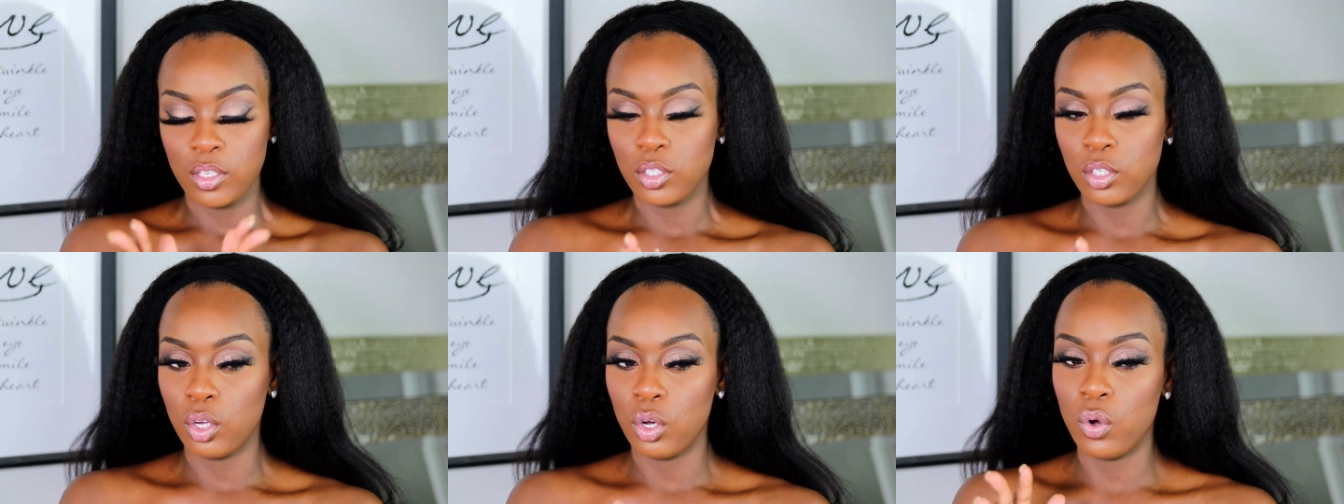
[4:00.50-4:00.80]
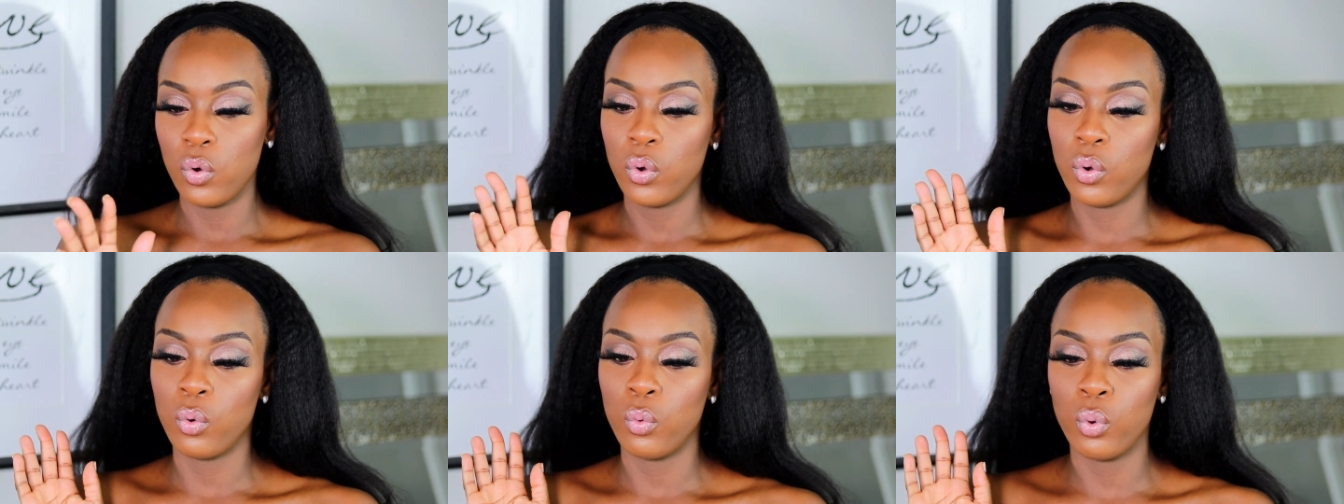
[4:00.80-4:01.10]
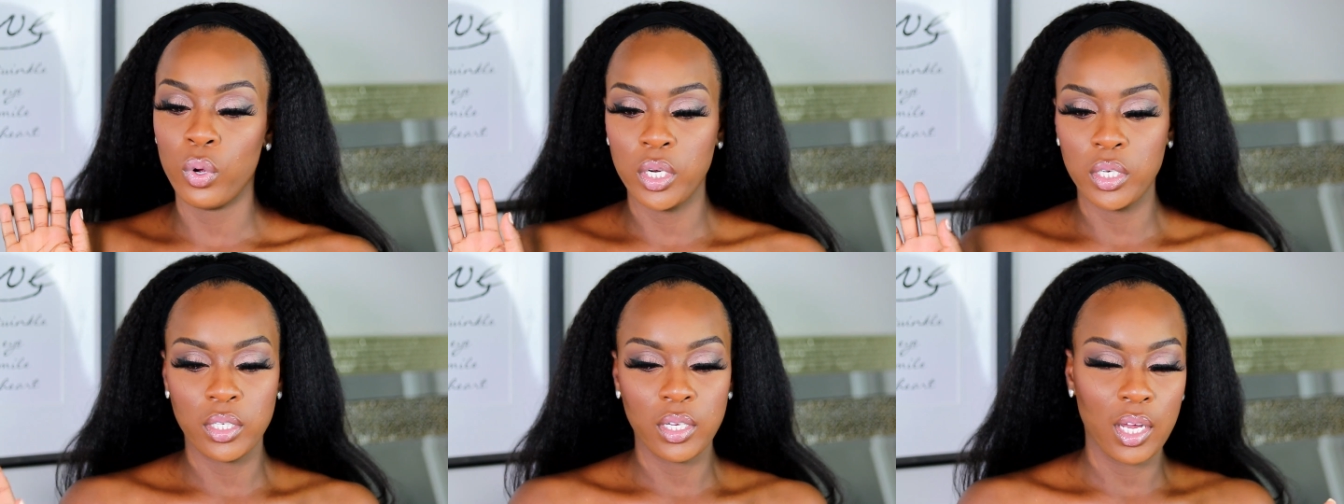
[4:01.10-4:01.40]
So
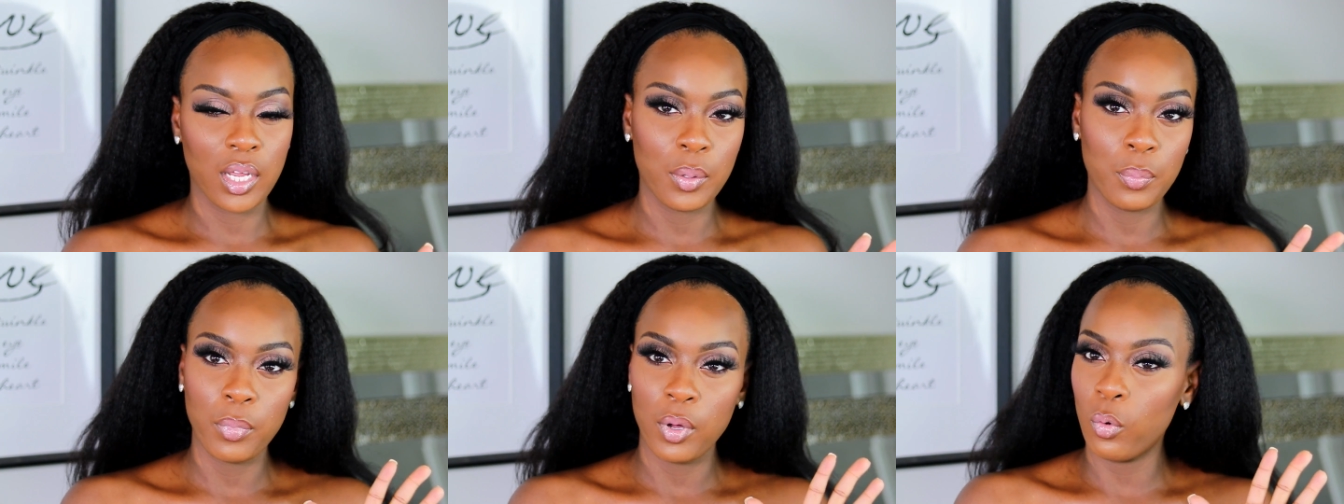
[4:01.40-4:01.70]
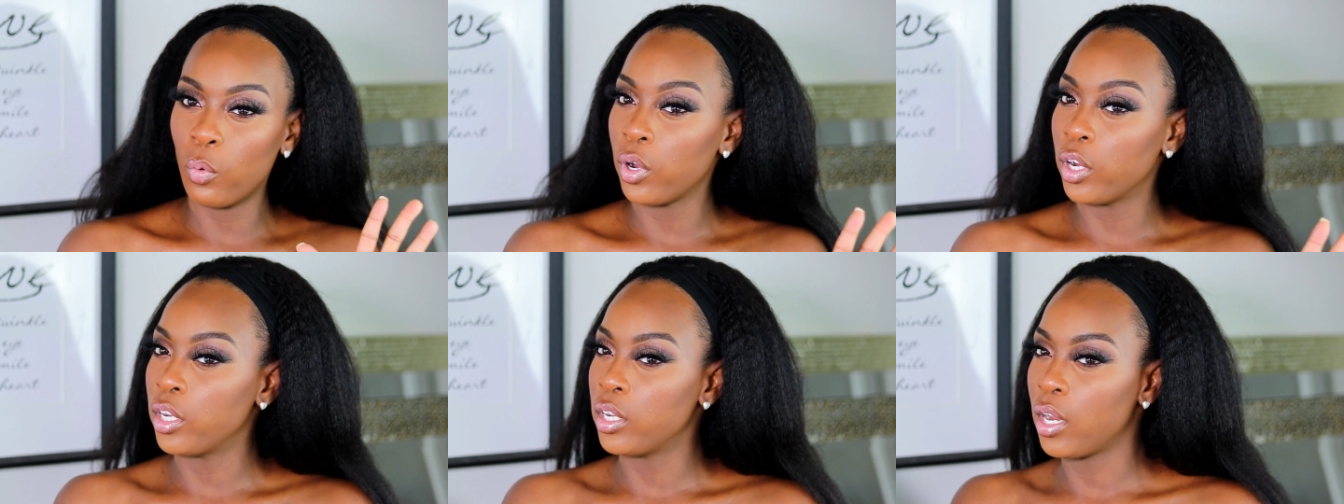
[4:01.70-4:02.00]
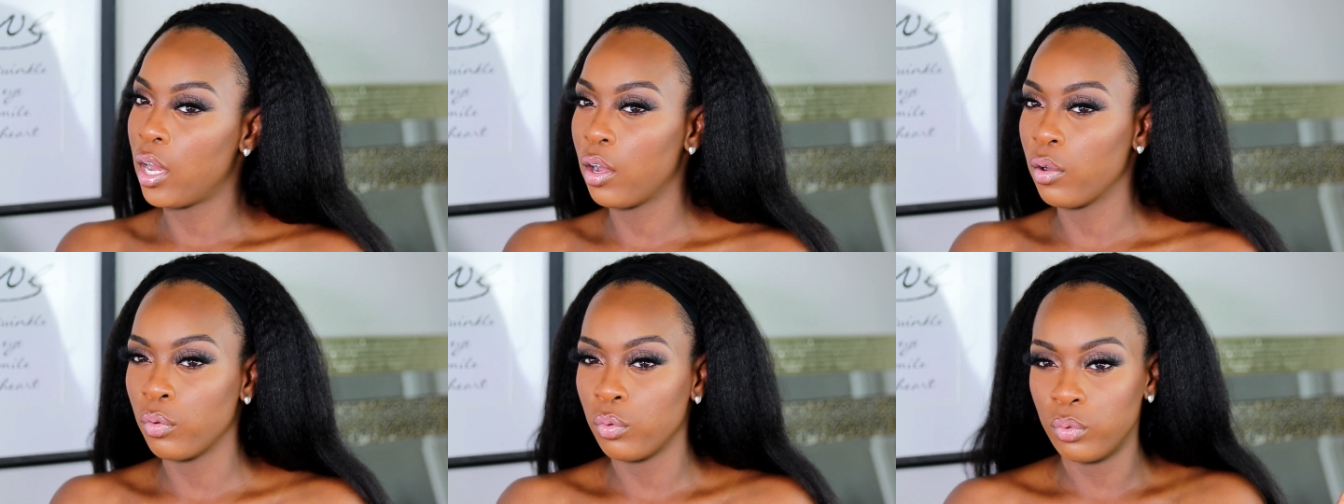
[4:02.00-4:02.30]
we're done, but we're
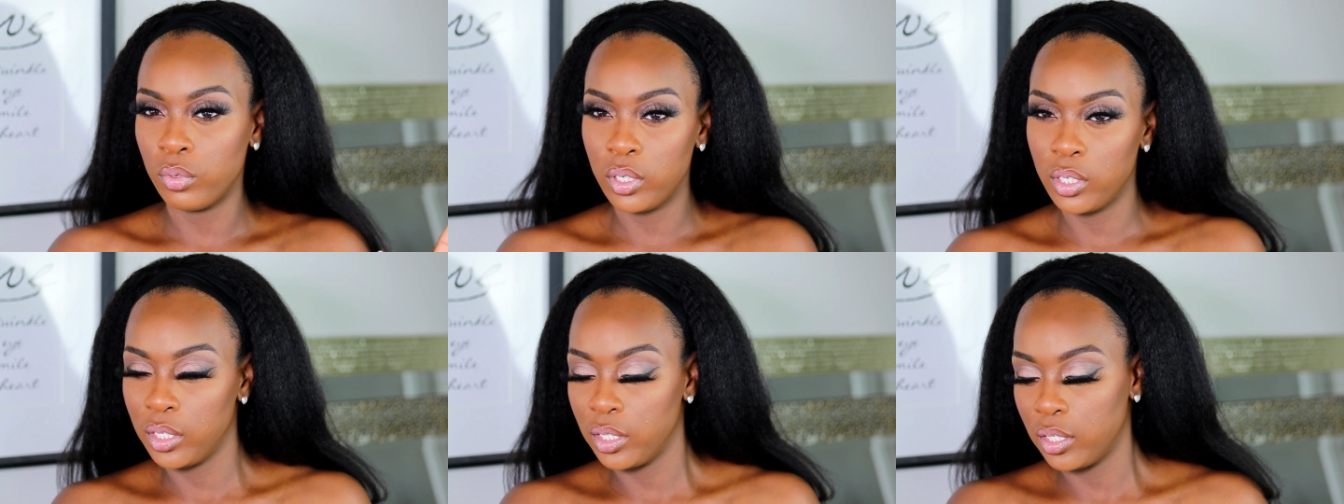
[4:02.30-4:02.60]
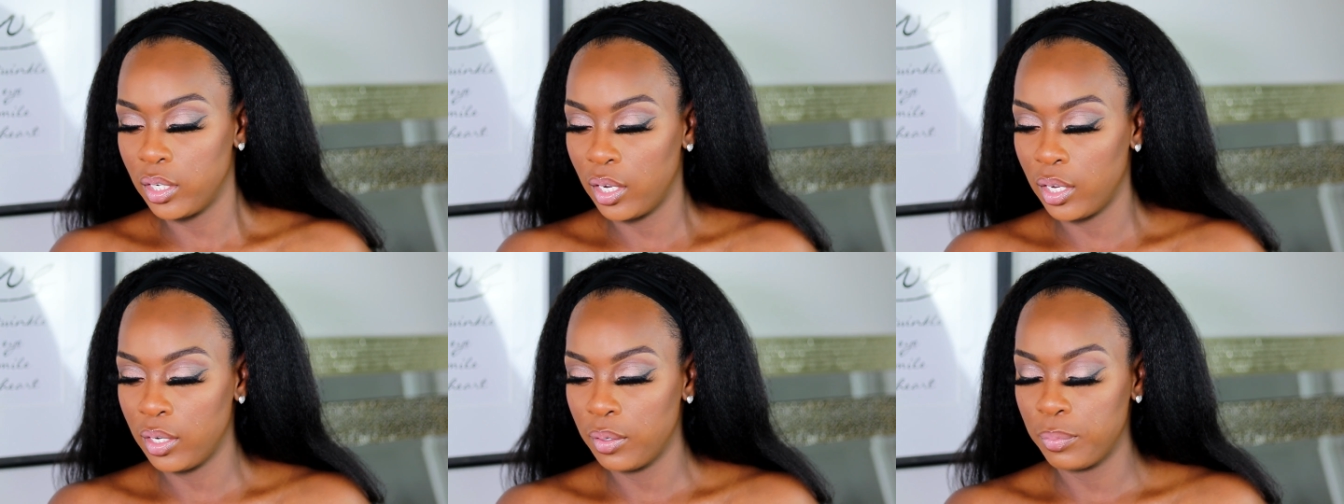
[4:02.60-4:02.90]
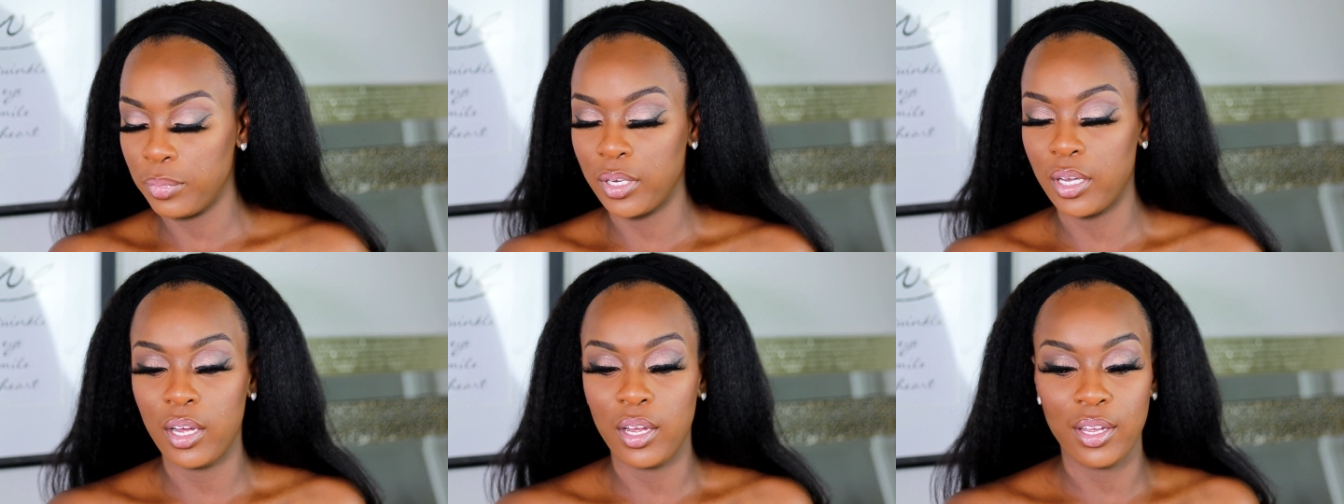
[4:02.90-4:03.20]
not really
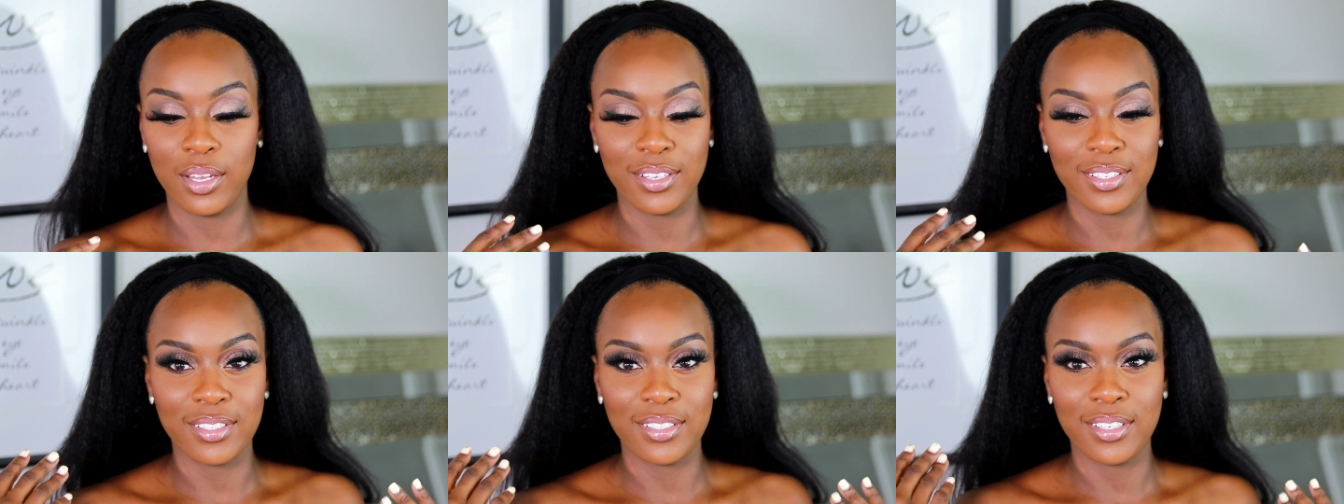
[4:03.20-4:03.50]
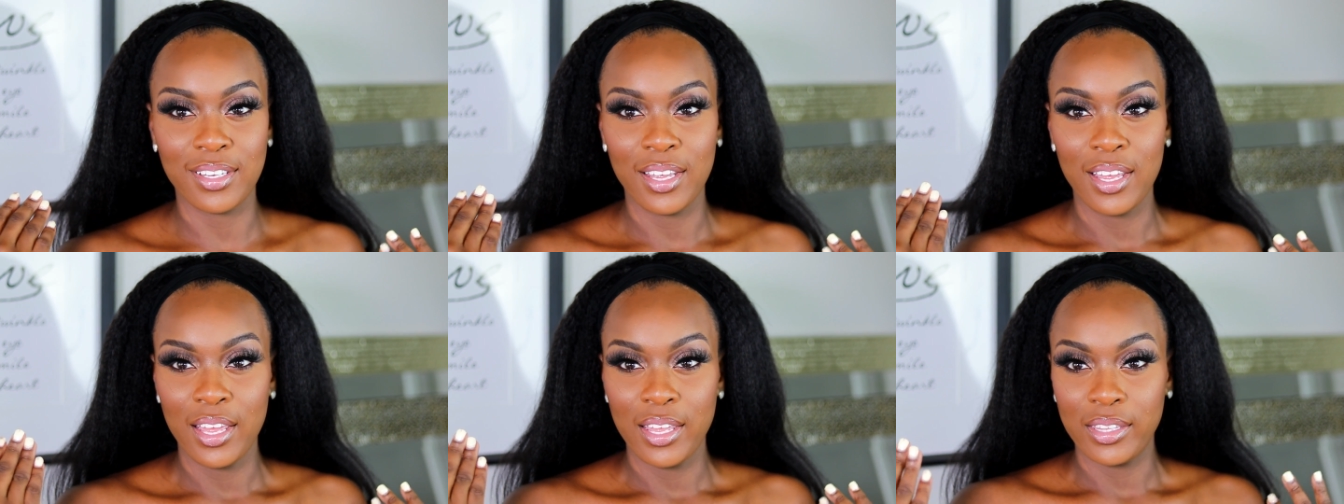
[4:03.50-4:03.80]
done because